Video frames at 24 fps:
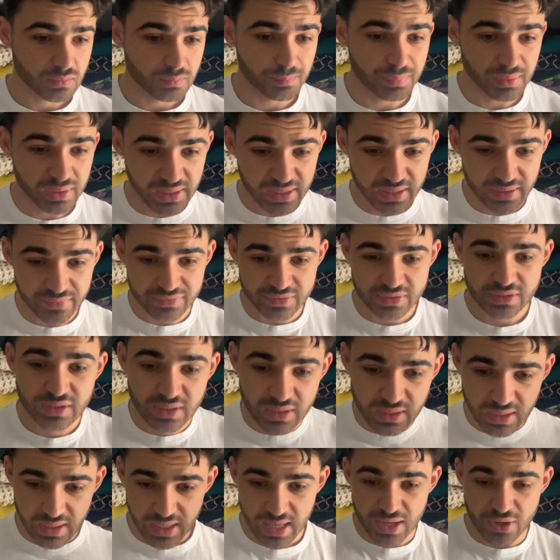beliefs
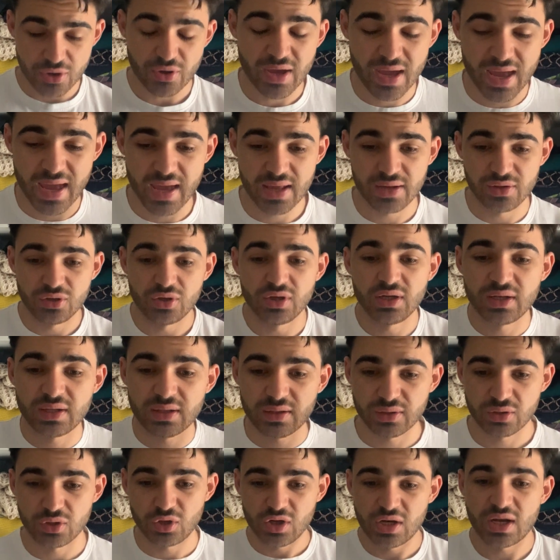in your head. You need
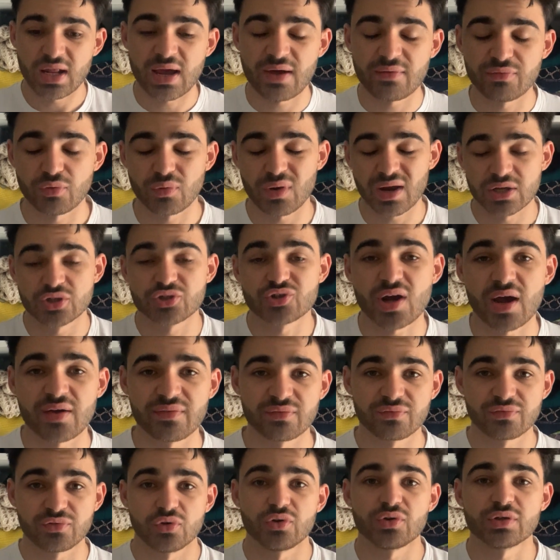to have the right driving
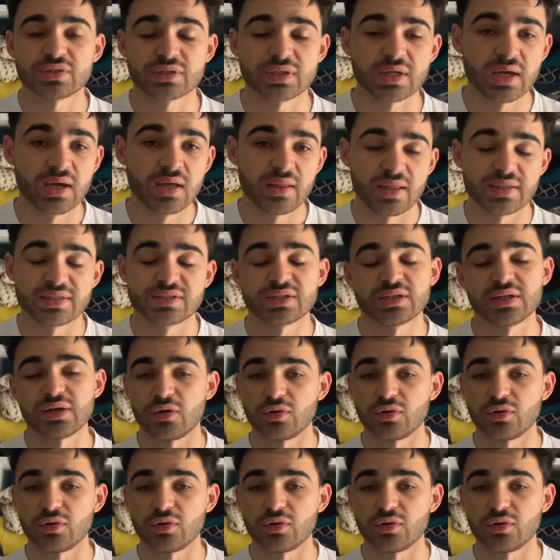force that's going to